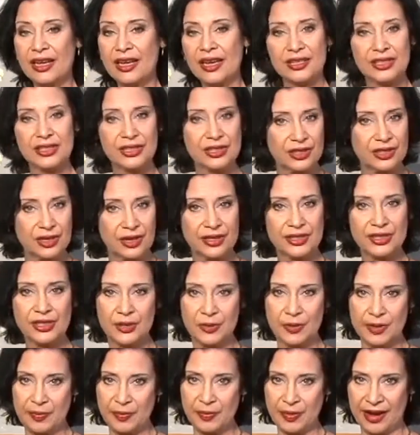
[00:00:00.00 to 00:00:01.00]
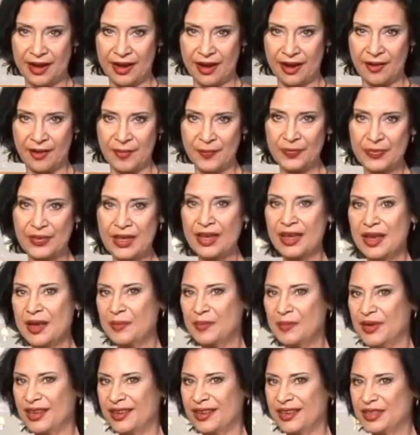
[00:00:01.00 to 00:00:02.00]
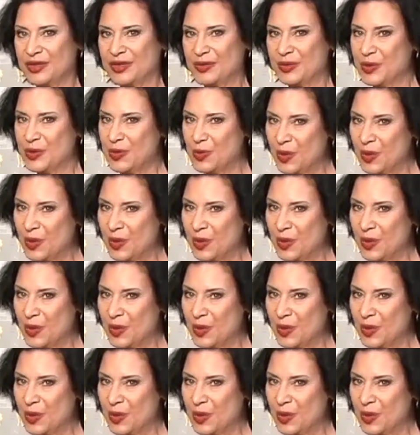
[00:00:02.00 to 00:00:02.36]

and start to repair, because we